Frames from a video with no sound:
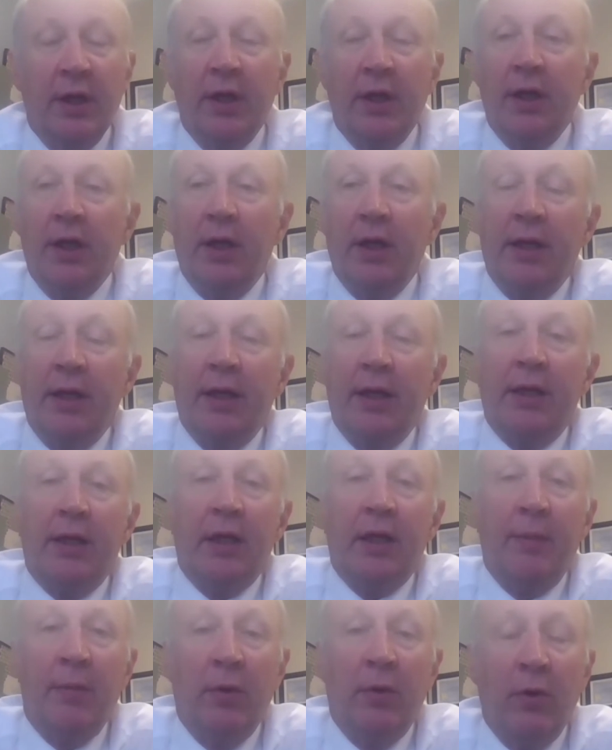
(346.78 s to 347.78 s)
I
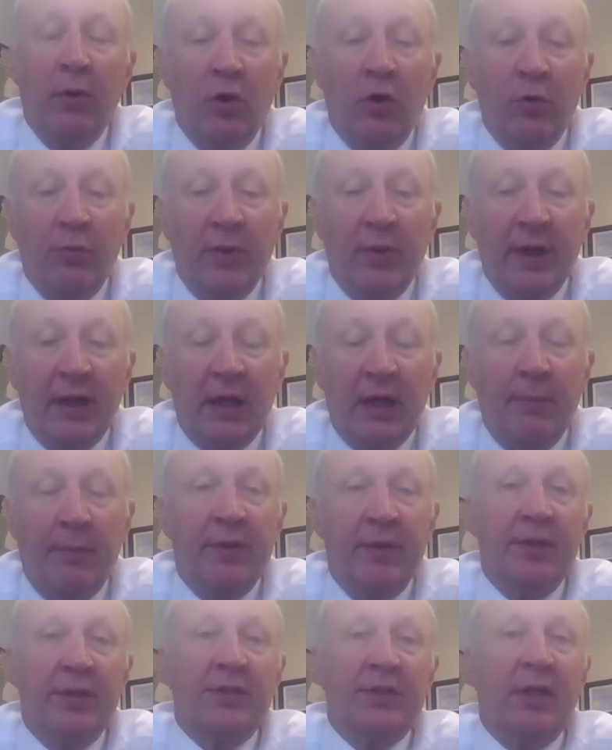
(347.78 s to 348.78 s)
come home, I come
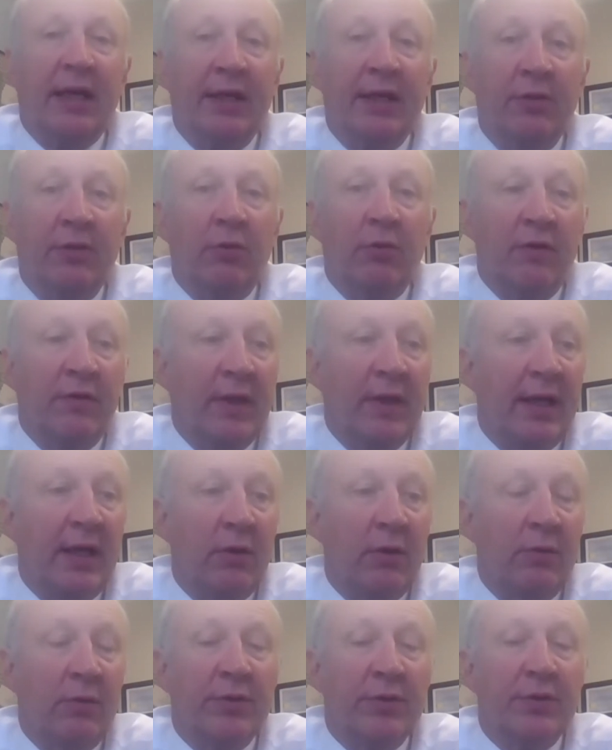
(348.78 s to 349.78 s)
in the side door of the
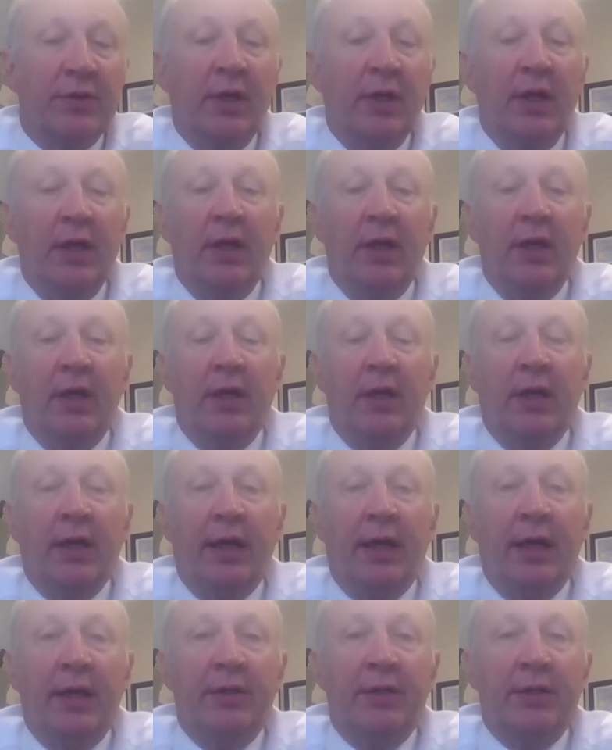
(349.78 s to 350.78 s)
house,
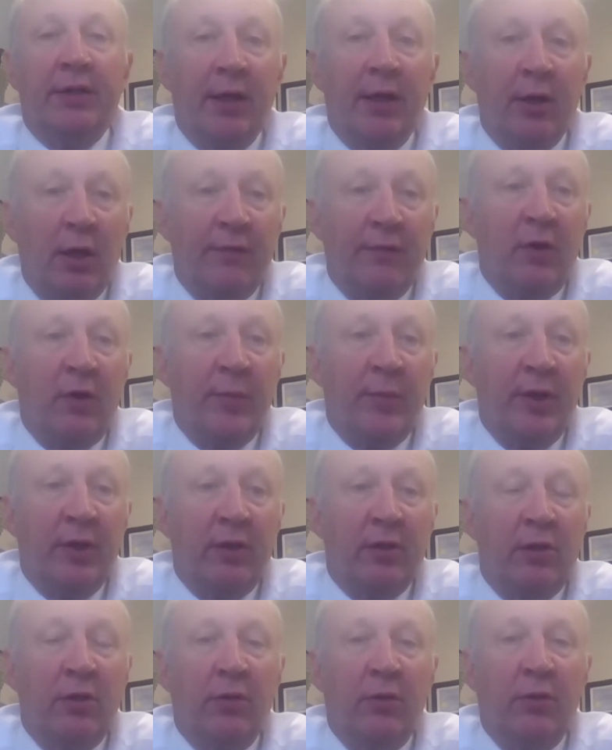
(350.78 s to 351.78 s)
I take off all my
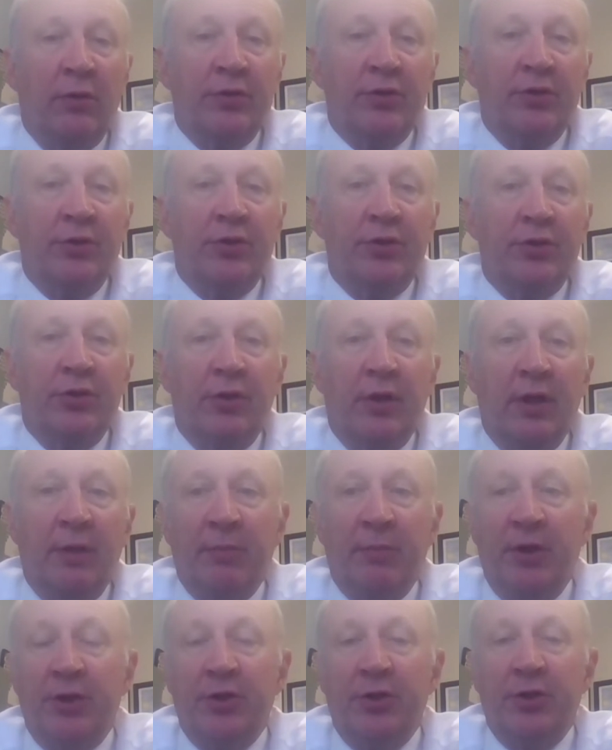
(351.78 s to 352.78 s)
clothes
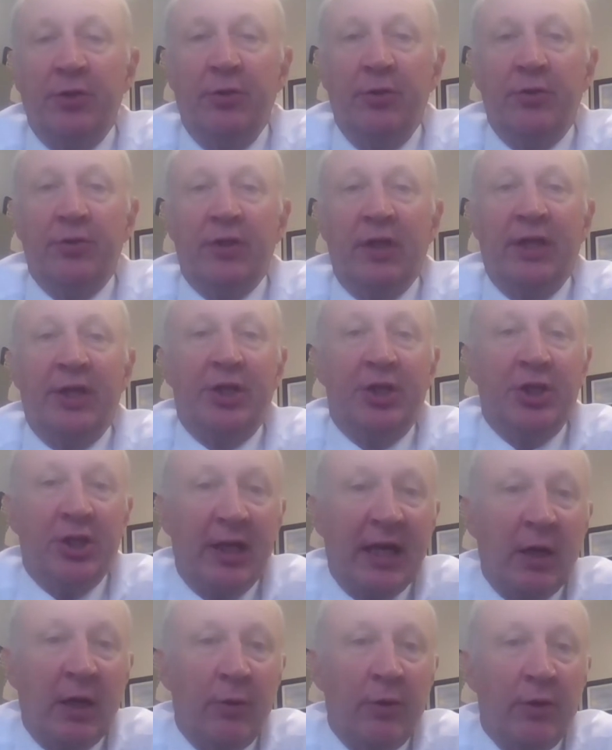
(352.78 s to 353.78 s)
and my shoes, I
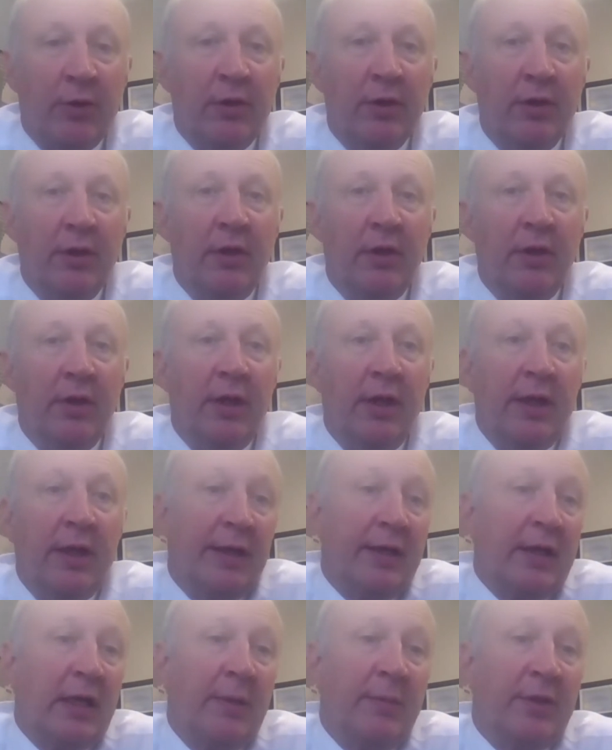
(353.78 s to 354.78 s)
shower, and
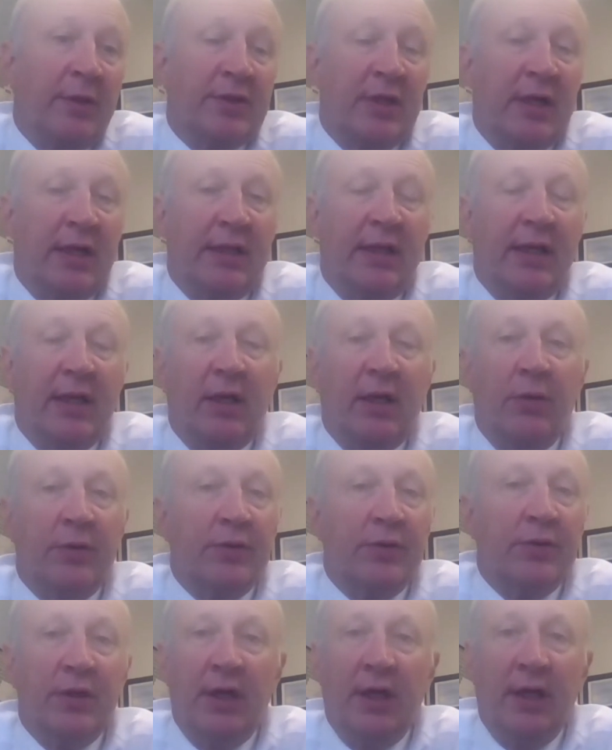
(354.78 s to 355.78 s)
I come inside the
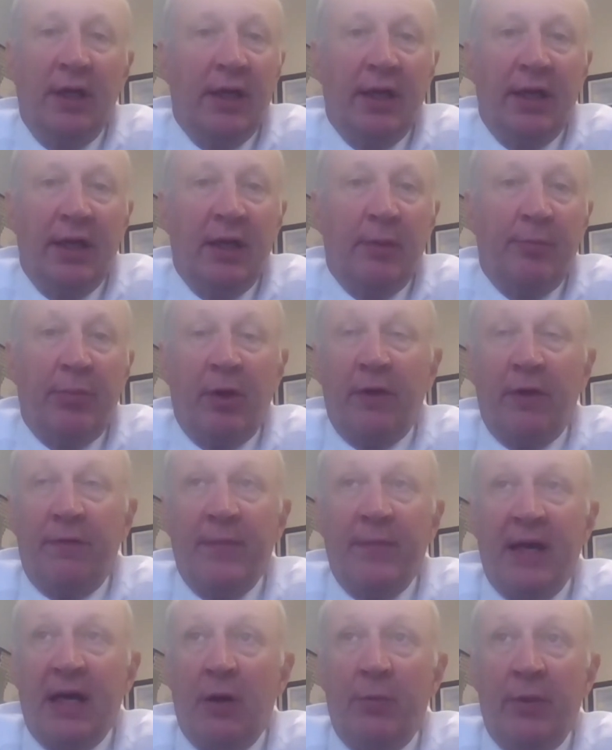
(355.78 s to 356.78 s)
house. And apart
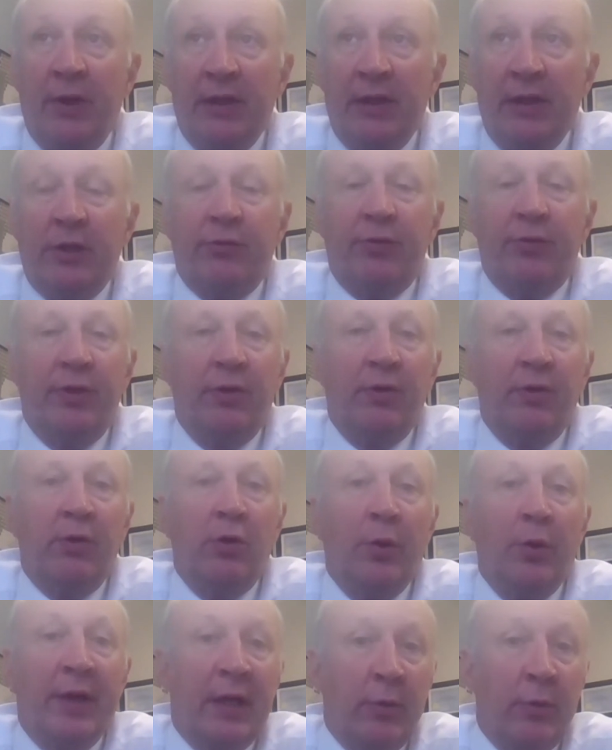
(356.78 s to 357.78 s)
from that, we literally don't
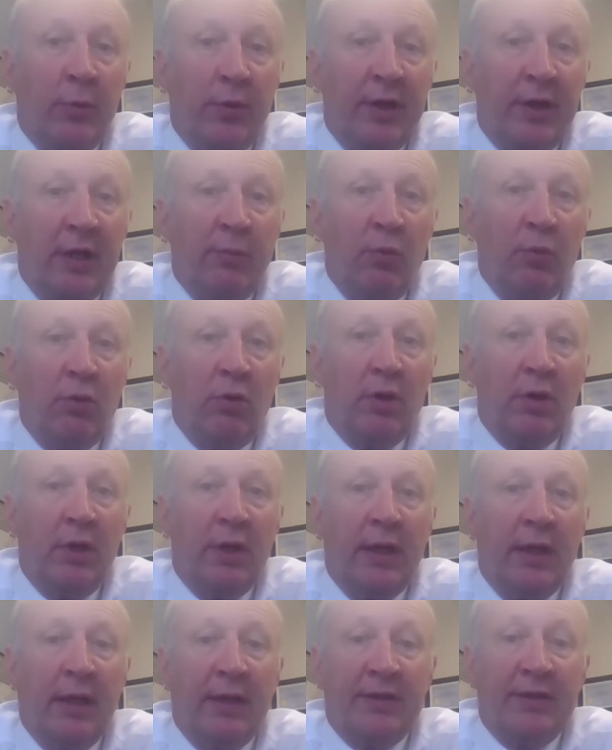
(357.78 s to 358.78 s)
go anywhere
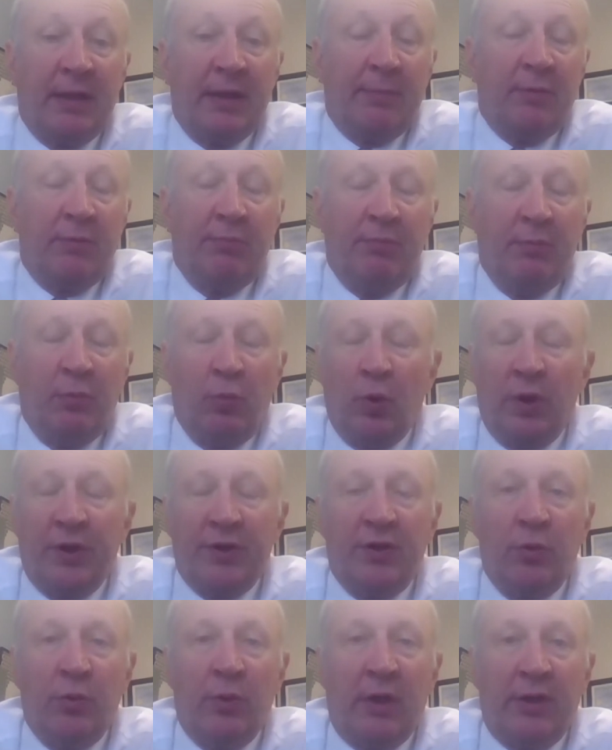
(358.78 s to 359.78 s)
anymore, except
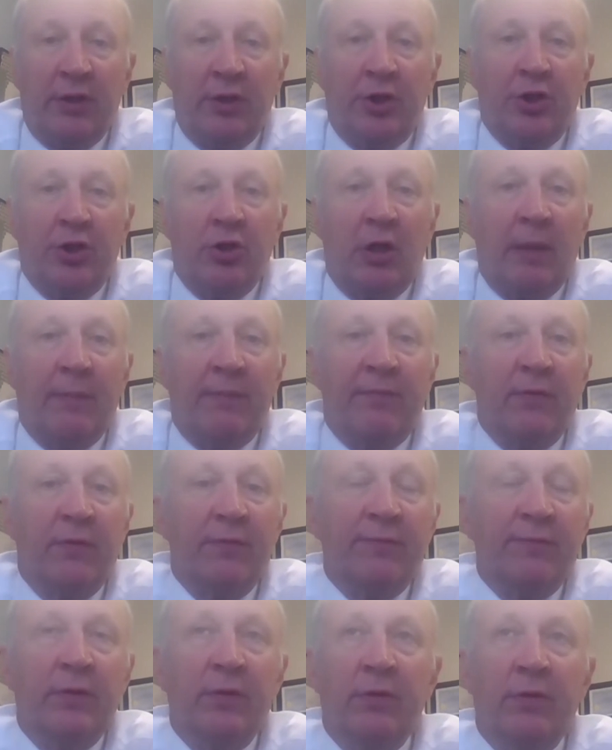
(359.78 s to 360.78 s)
once in a while to shop for
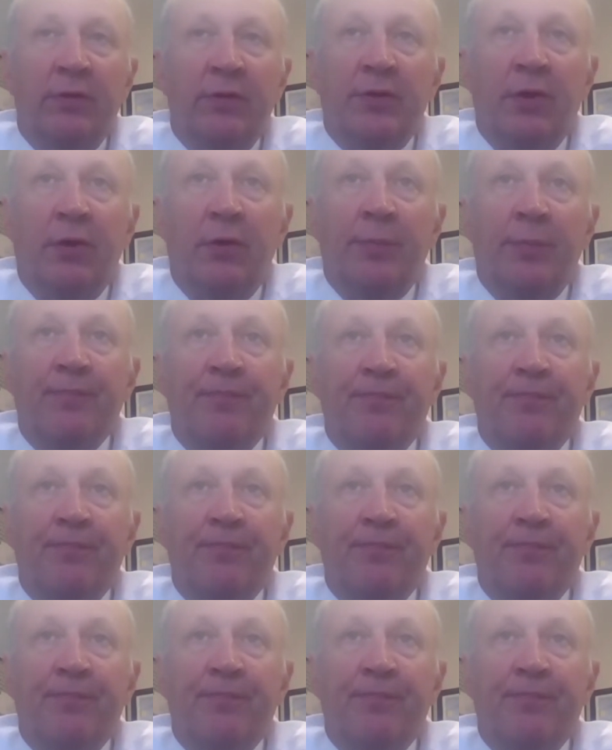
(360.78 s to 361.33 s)
food. So,